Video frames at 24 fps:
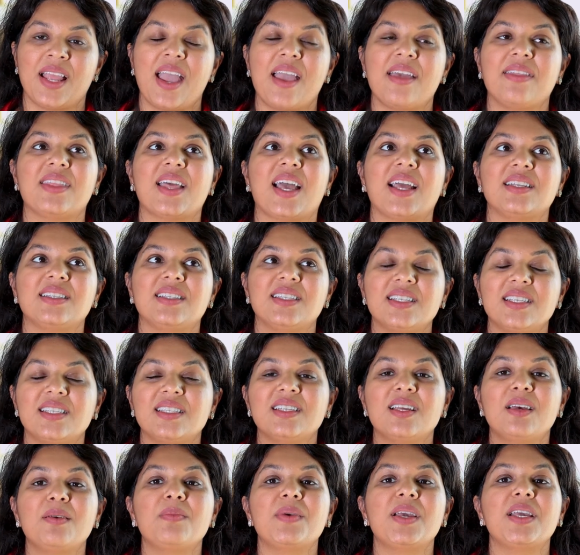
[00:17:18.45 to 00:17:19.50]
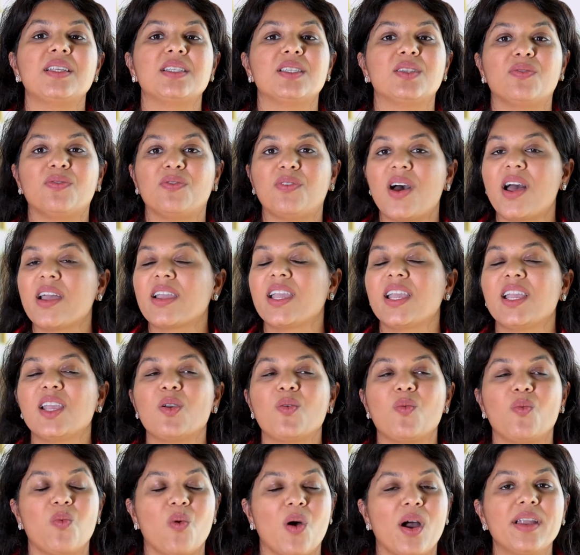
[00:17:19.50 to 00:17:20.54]
and that system is
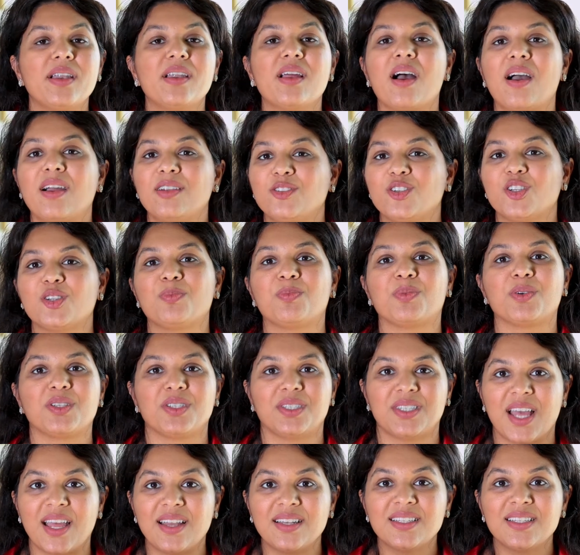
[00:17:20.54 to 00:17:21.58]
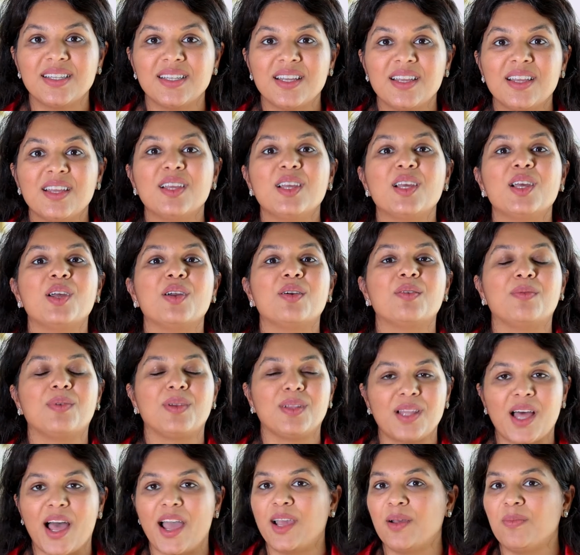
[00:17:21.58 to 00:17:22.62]
fucking 100%
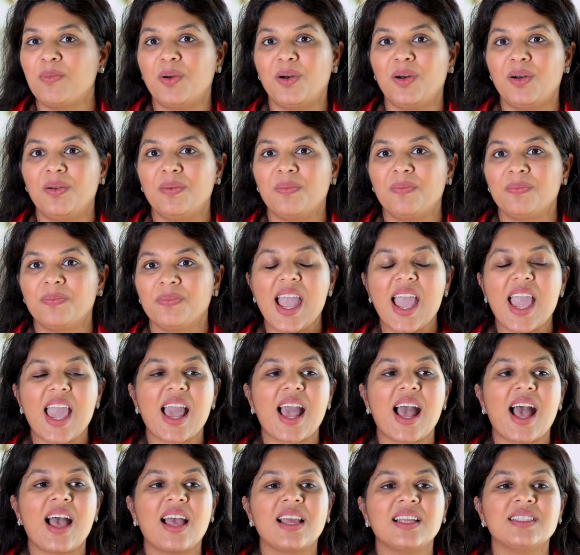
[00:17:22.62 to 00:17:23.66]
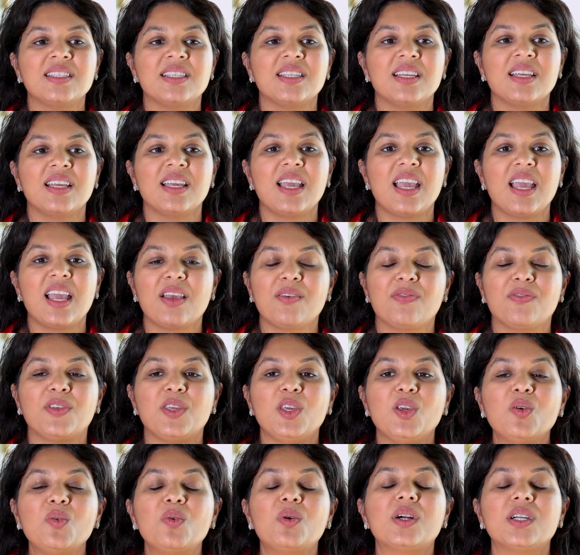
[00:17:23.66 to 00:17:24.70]
reliable. And if
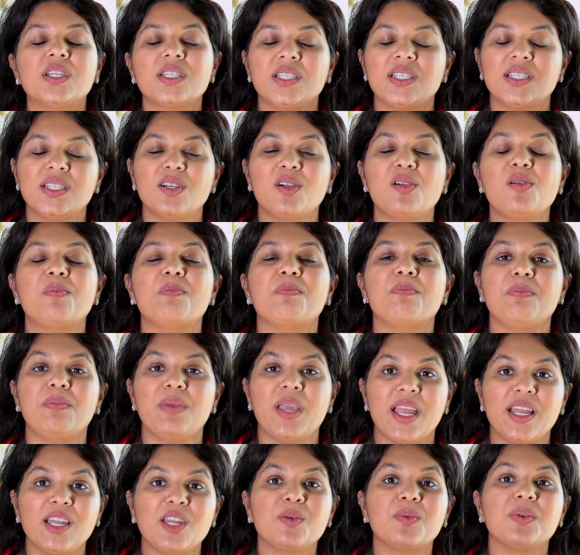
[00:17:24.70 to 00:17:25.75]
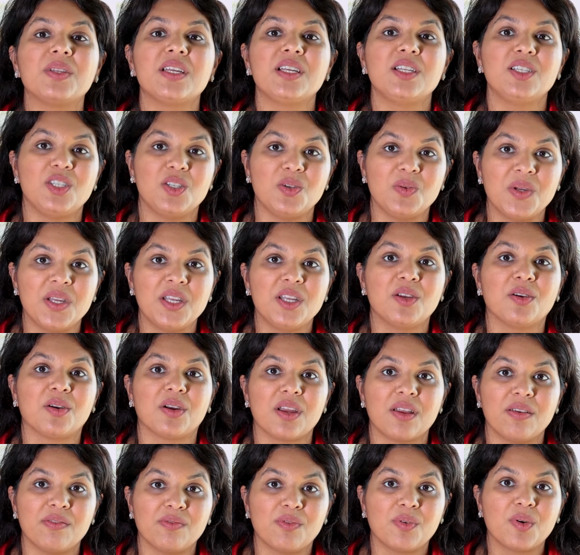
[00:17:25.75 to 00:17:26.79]
you are still manually doing your
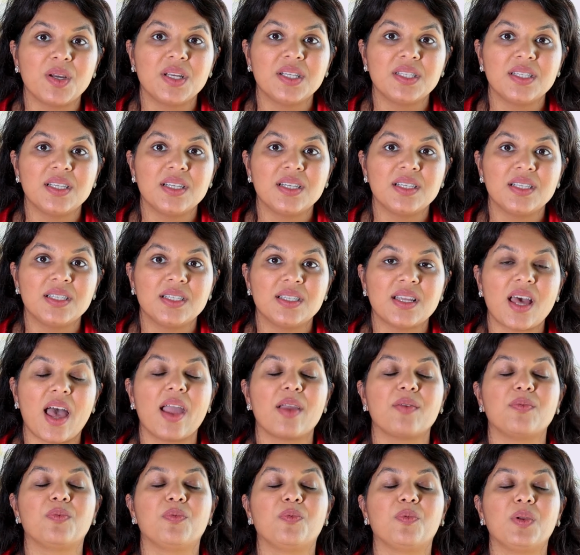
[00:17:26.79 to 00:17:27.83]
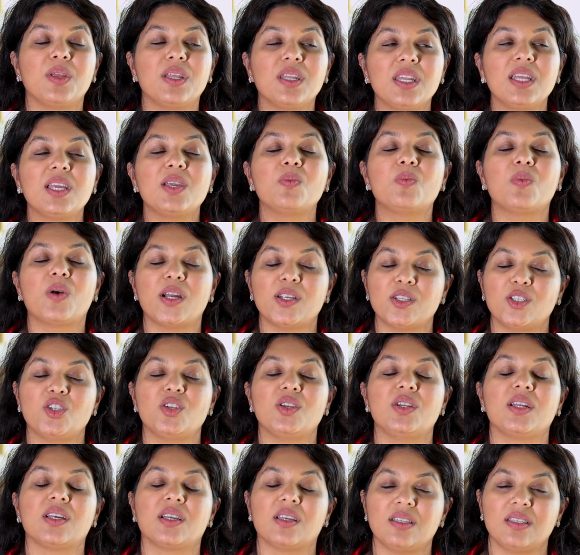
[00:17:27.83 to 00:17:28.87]
invoices, I really want
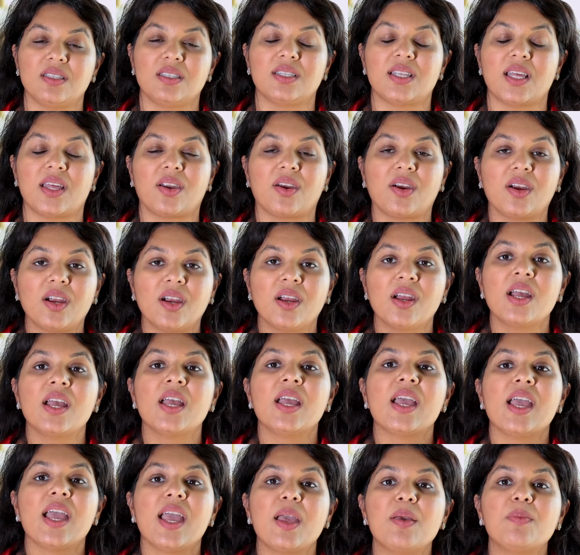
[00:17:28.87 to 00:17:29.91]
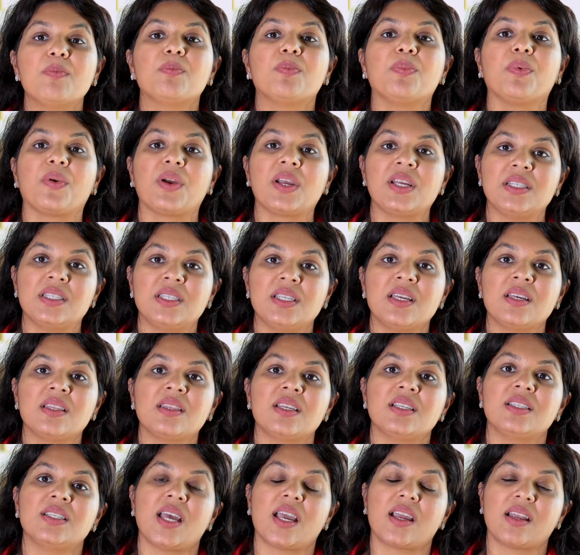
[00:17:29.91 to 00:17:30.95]
you to consider embracing
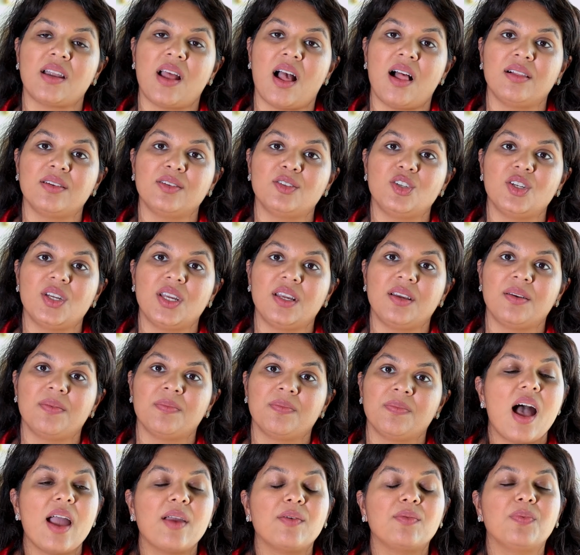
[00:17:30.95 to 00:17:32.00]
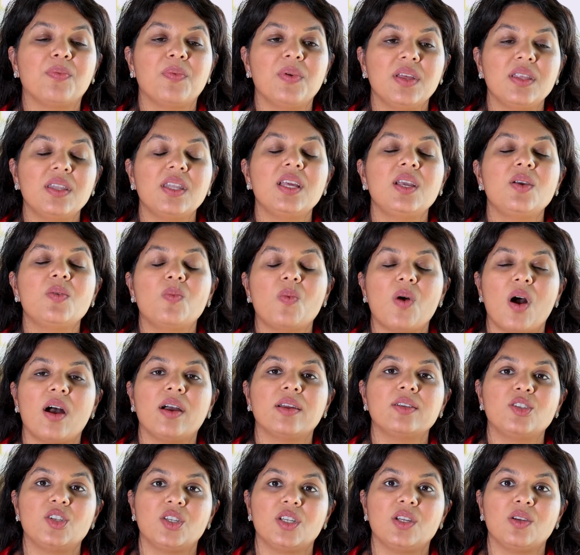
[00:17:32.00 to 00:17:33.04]
the technology. I really
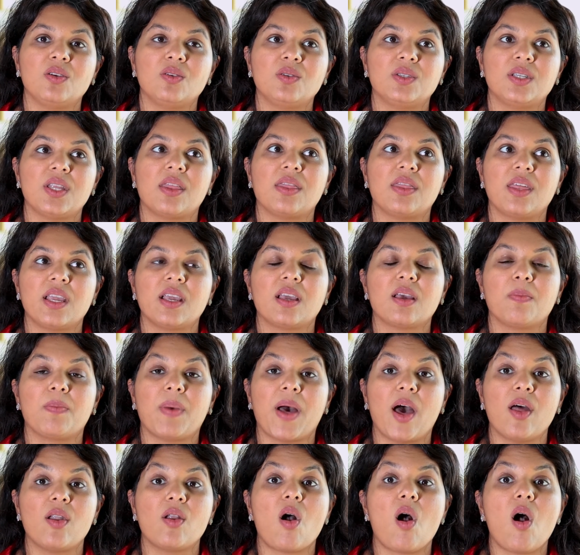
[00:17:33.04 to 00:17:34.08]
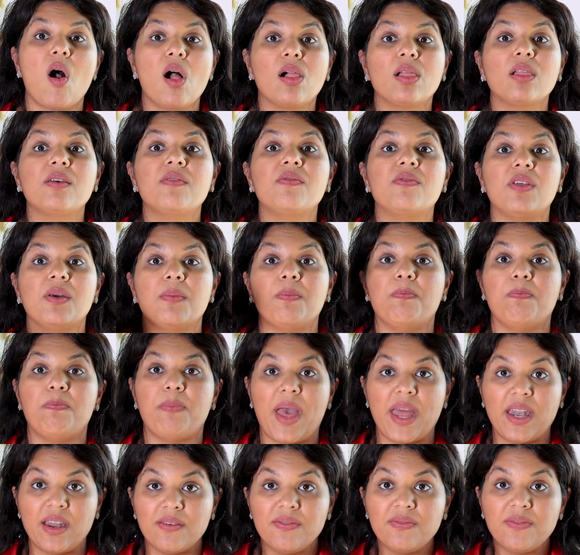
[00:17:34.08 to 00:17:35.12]
want you to think about all of the
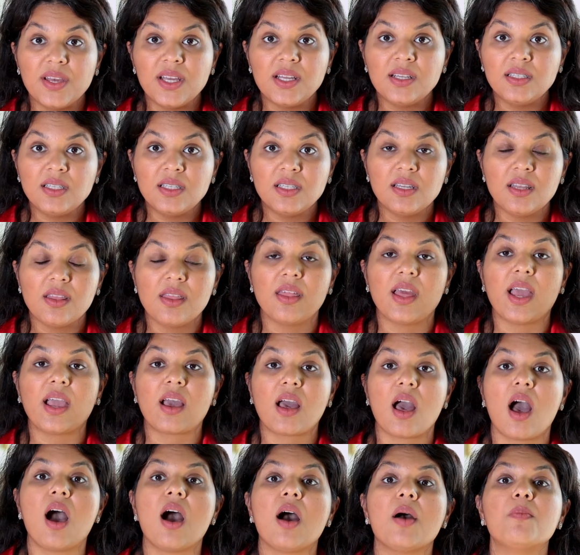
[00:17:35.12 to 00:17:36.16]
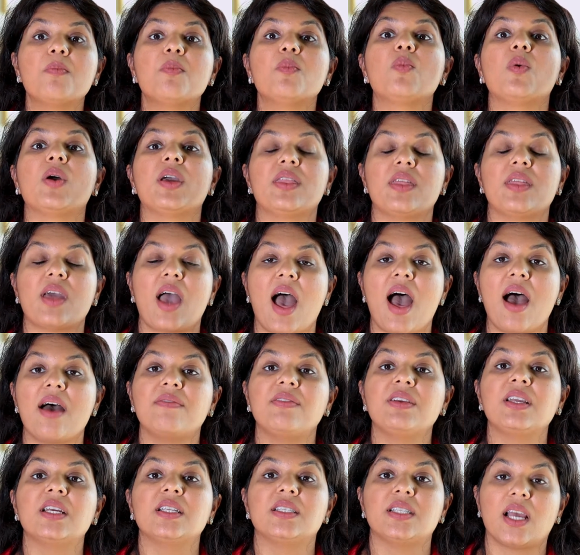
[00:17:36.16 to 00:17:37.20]
benefits that come with
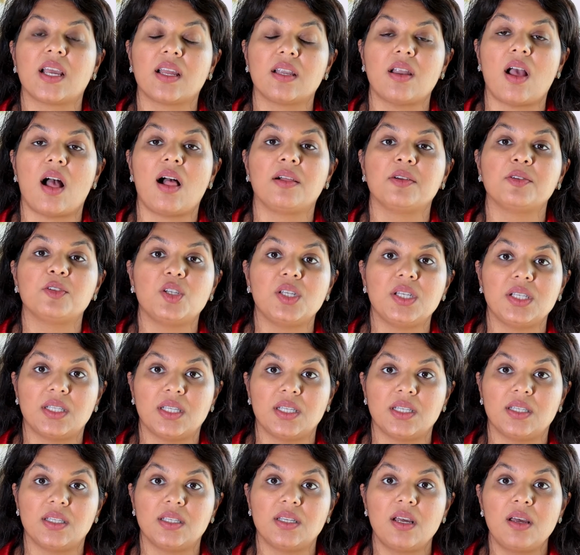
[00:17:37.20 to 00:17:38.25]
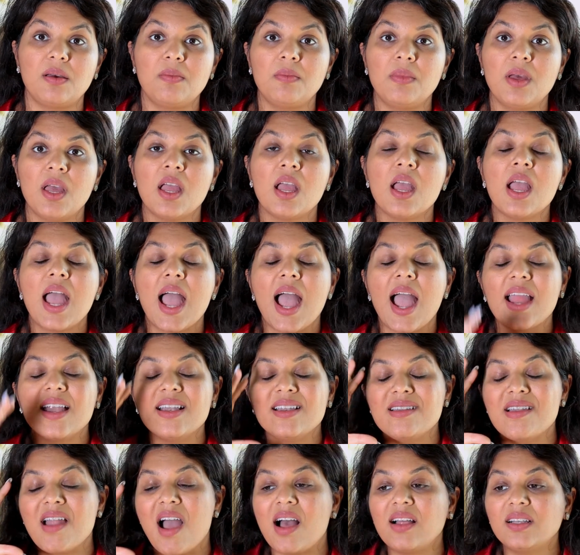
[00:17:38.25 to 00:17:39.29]
having a technology system
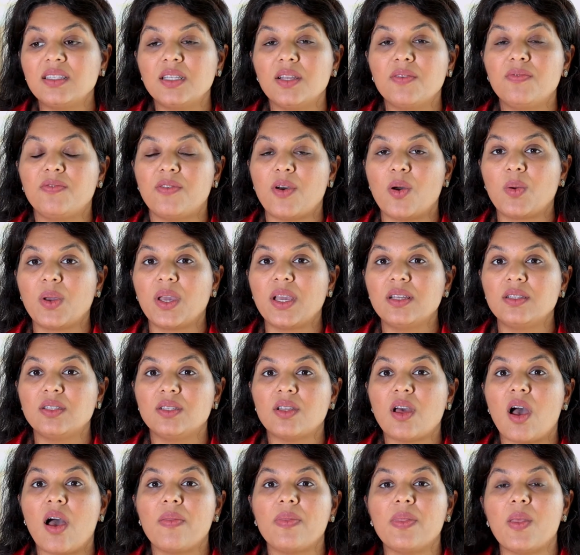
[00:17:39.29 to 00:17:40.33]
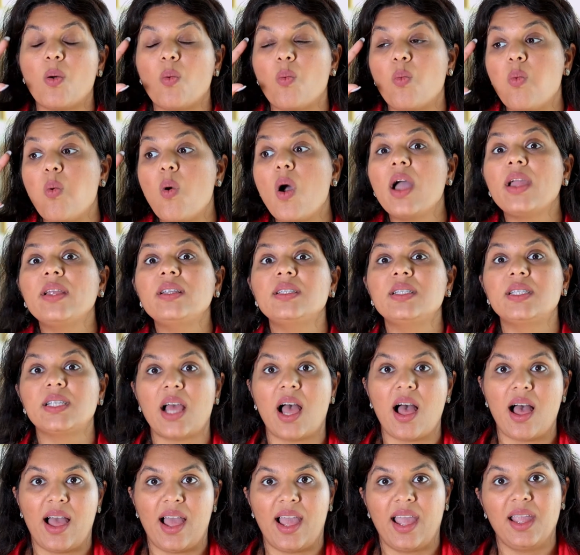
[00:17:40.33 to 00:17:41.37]
and not to focus on the one
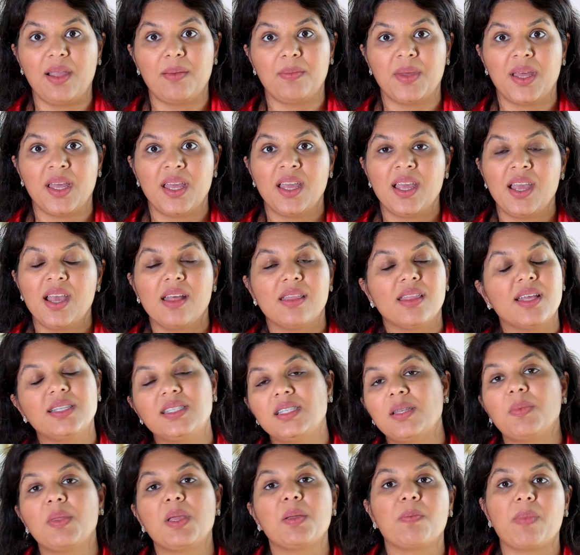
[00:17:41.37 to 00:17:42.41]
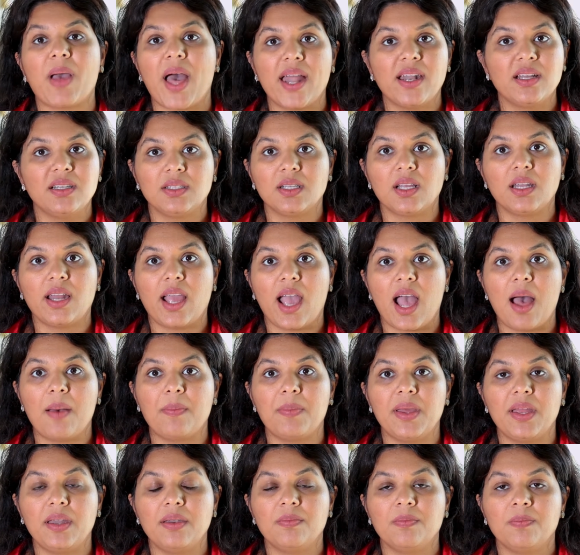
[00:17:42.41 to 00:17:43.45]
time that something bad is going to
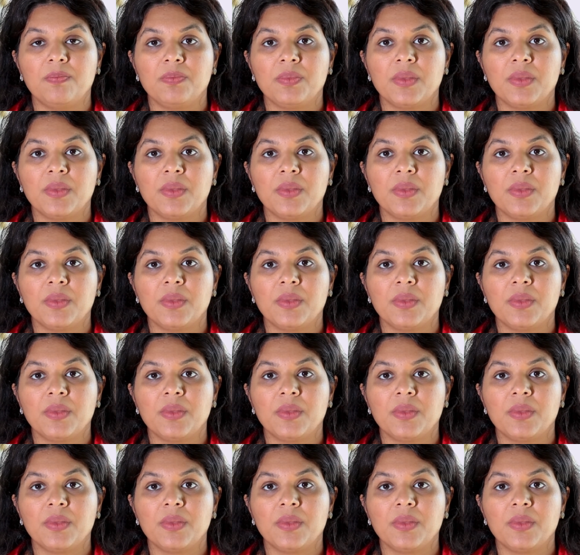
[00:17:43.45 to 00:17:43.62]
happen.